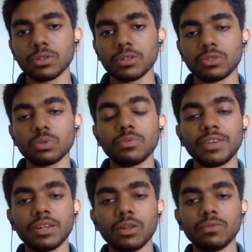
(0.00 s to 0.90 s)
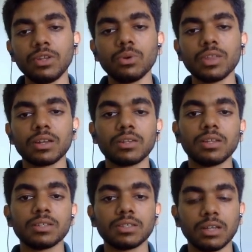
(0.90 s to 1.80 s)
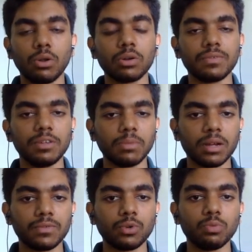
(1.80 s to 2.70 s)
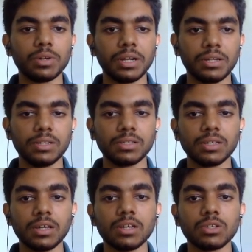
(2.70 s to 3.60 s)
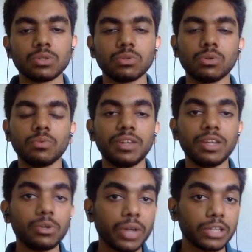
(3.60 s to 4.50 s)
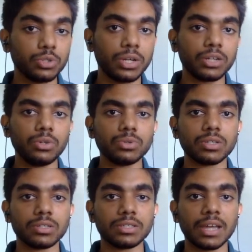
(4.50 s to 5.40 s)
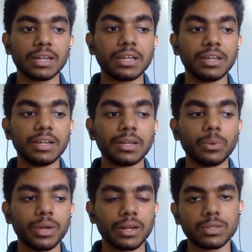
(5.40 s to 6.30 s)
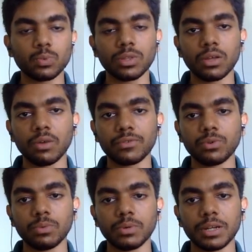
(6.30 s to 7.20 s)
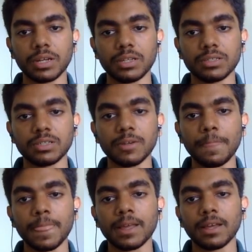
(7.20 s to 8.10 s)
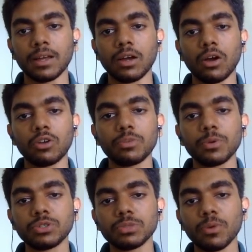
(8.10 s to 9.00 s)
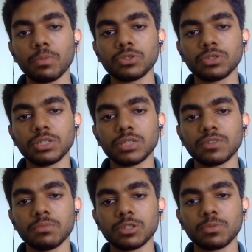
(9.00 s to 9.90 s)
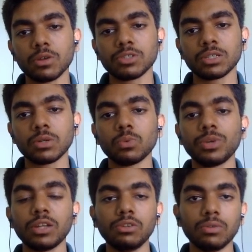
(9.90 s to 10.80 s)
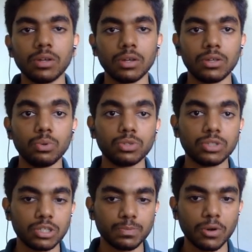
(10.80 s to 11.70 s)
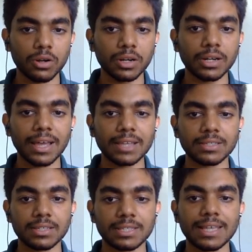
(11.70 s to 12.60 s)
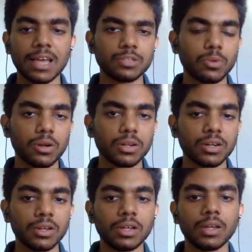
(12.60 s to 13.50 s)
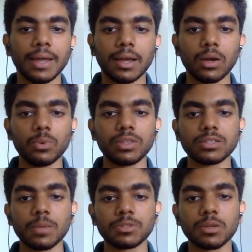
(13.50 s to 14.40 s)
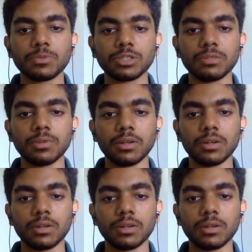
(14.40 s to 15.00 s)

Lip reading: so we know that there's a lot of demand for Kubernetes. So we need to educate users and create awareness of Kubernetes. Entrepreneurship opportunities from this project: we can use this product as a SaaS product with a subscription